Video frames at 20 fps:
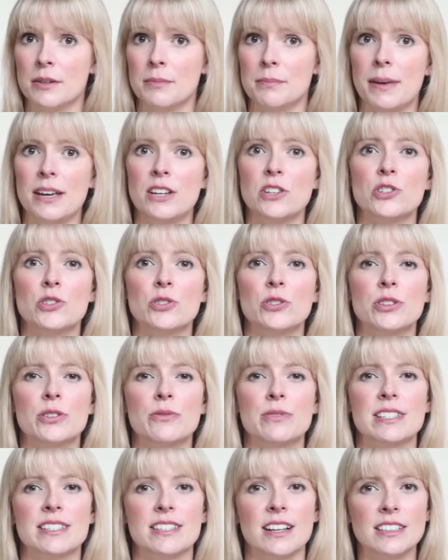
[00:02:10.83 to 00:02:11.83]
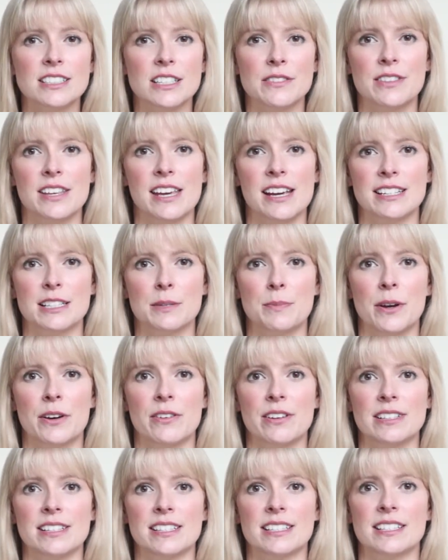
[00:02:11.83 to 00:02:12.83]
Make sure the result of the
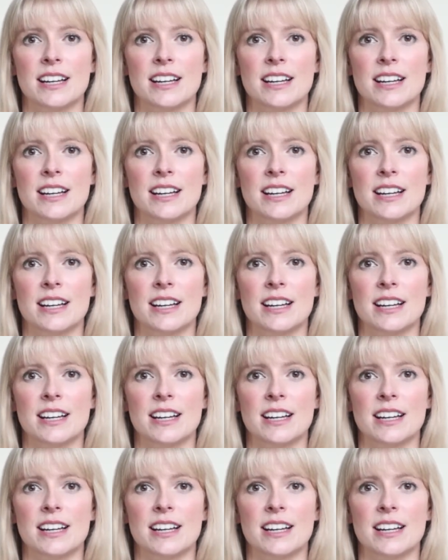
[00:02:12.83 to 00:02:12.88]
experience